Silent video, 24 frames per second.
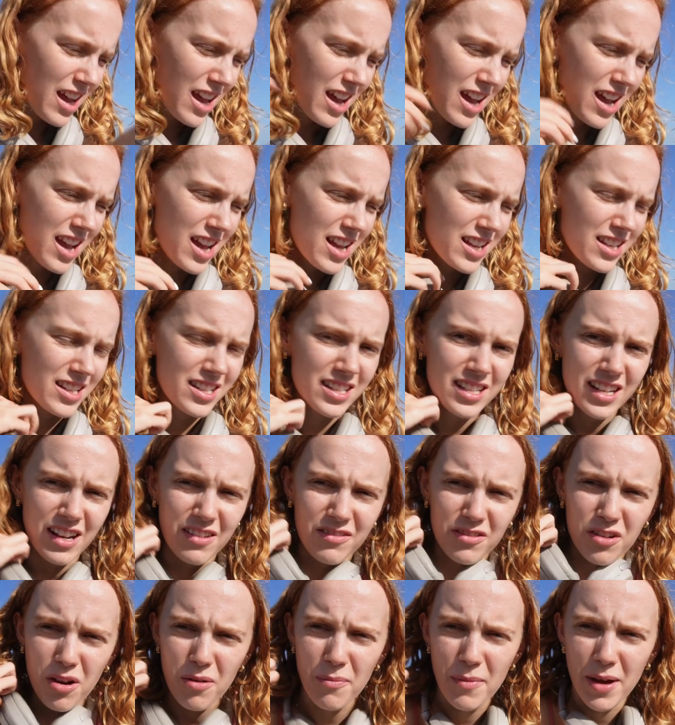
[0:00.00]
and
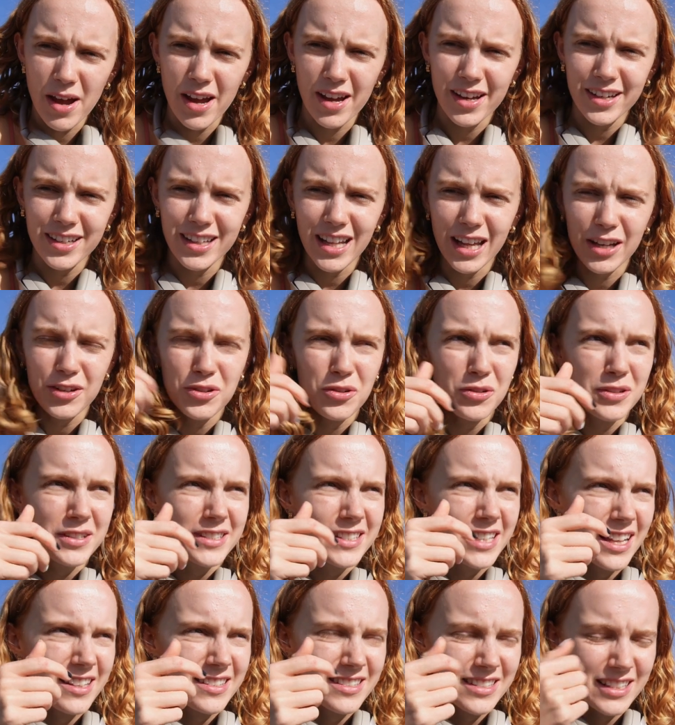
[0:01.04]
I've got my like noise
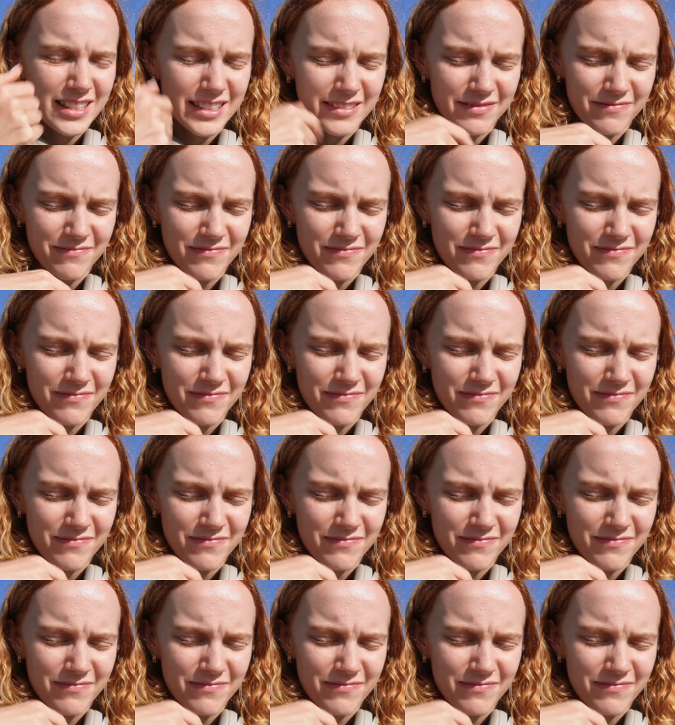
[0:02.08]
cancelling